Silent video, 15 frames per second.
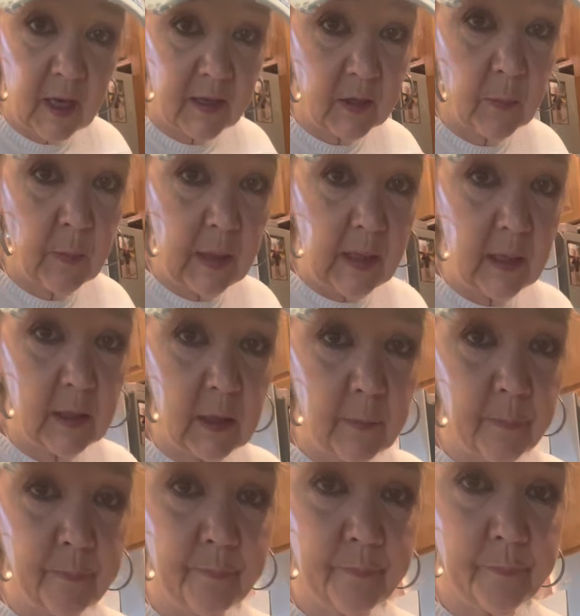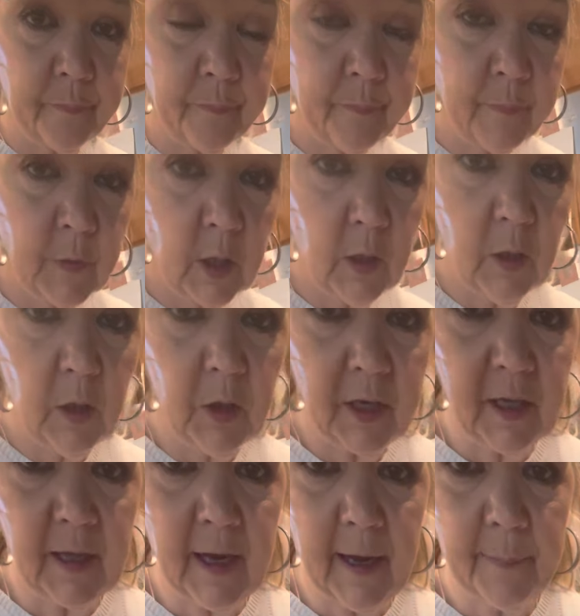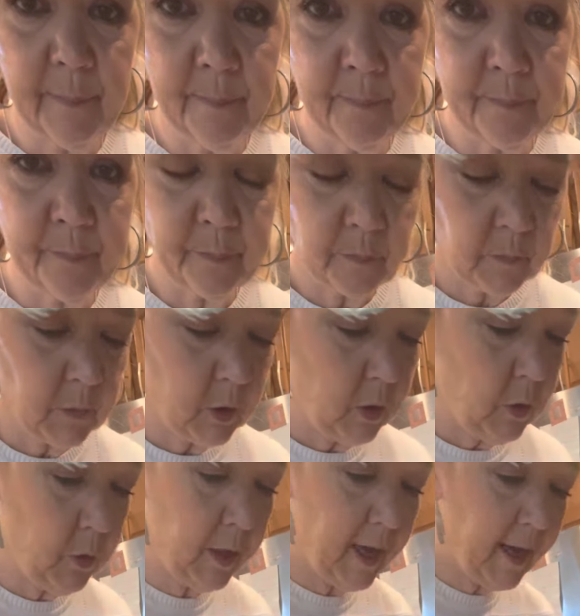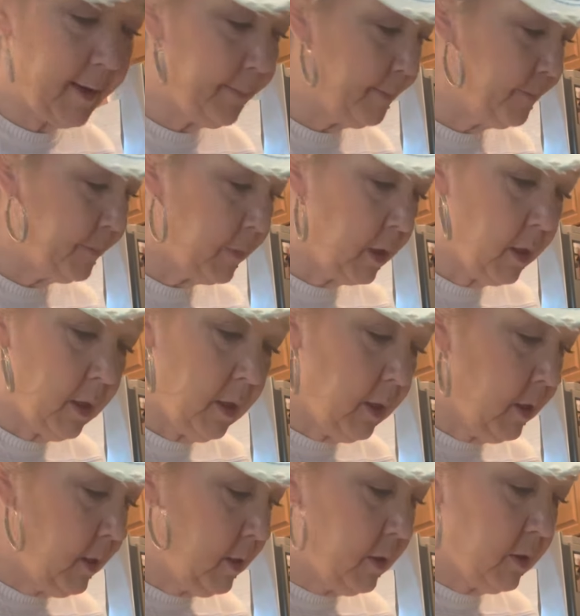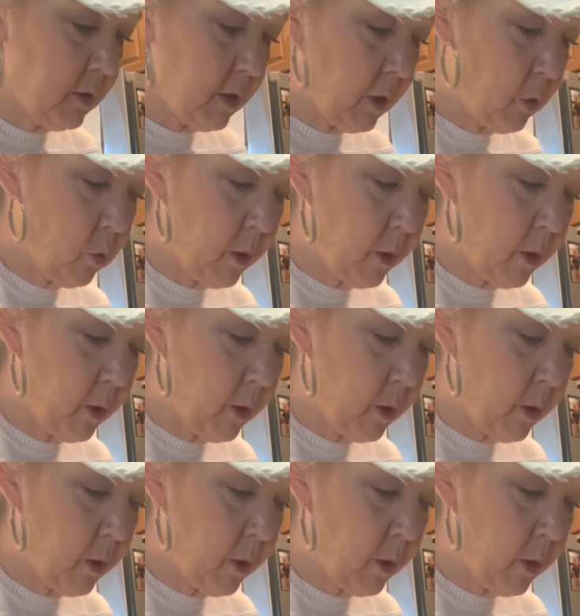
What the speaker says: meat. Look at that. Okay. So what